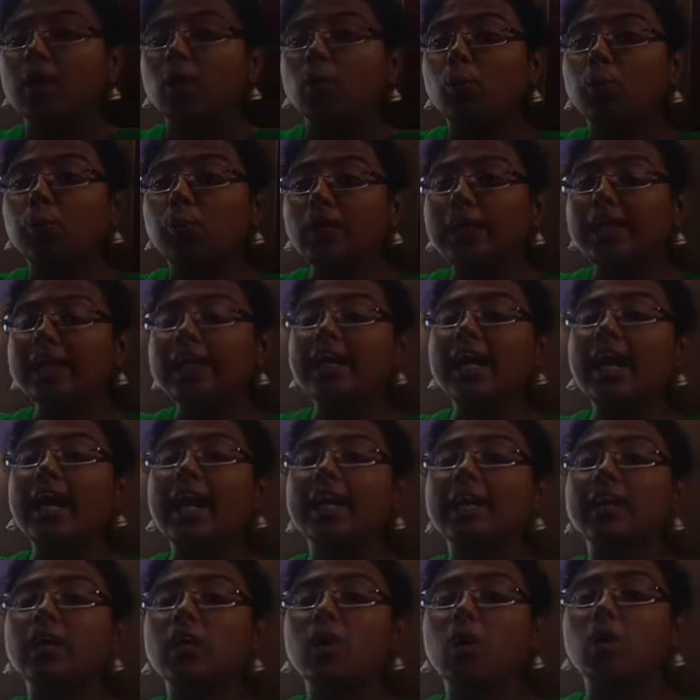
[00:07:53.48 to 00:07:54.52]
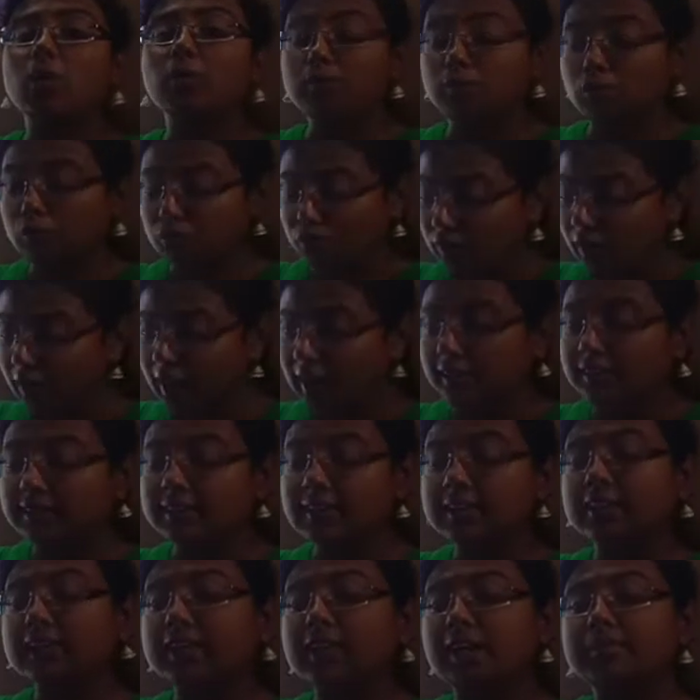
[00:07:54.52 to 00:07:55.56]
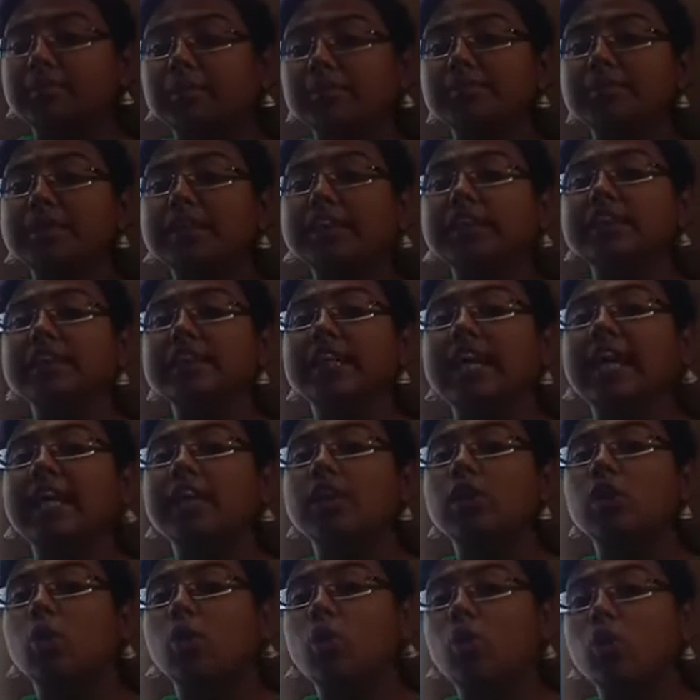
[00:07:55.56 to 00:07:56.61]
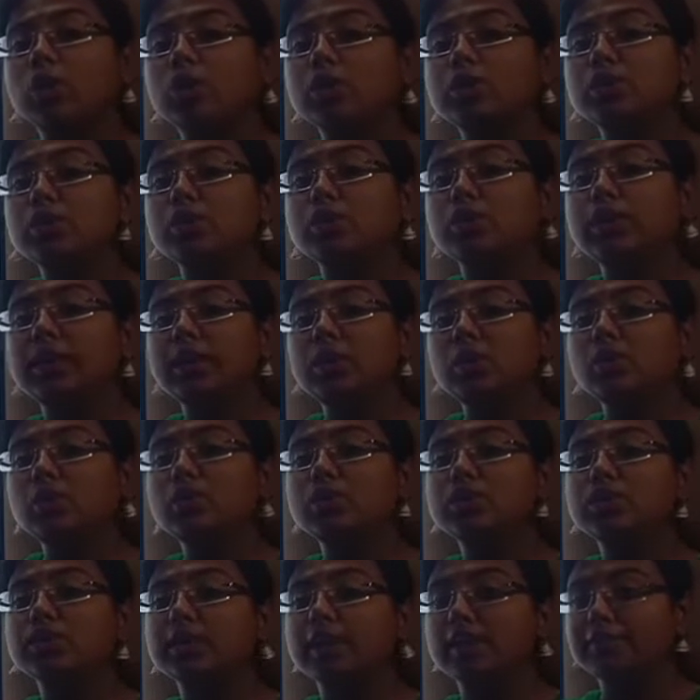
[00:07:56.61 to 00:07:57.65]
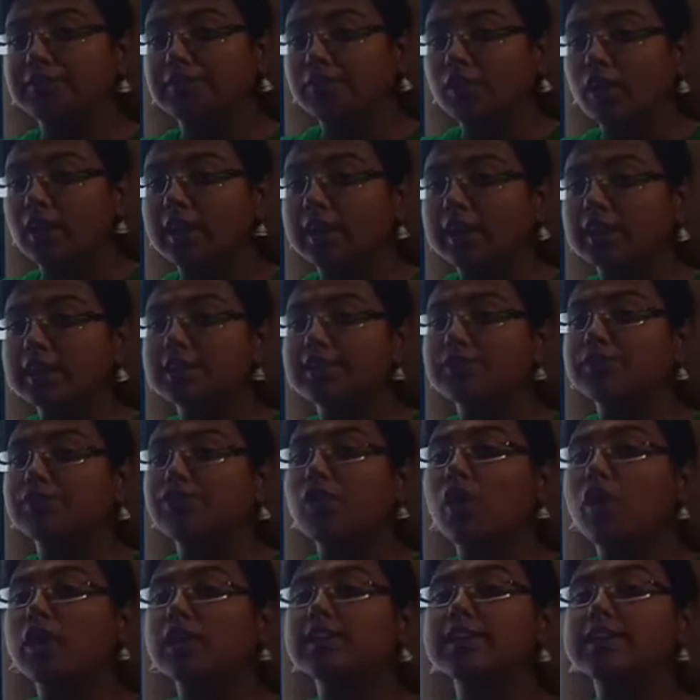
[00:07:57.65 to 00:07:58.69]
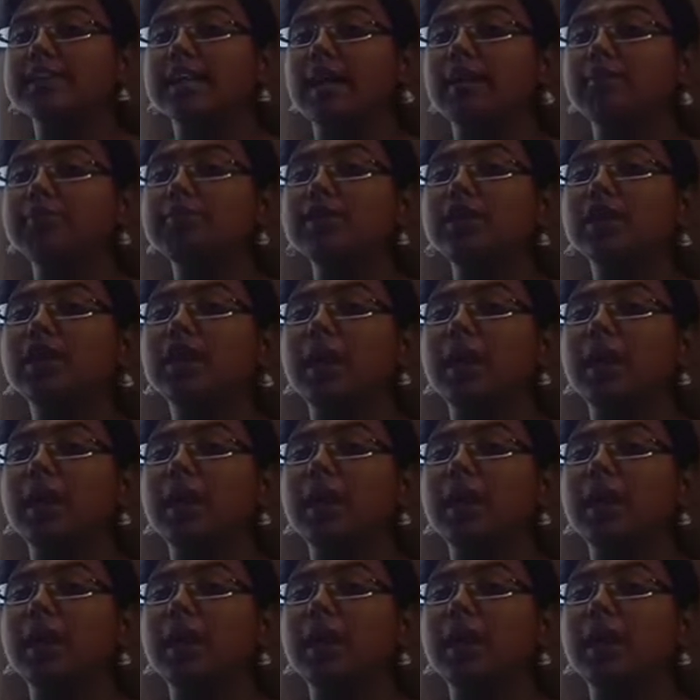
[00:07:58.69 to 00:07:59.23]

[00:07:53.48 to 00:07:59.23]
the government can also use the forest for some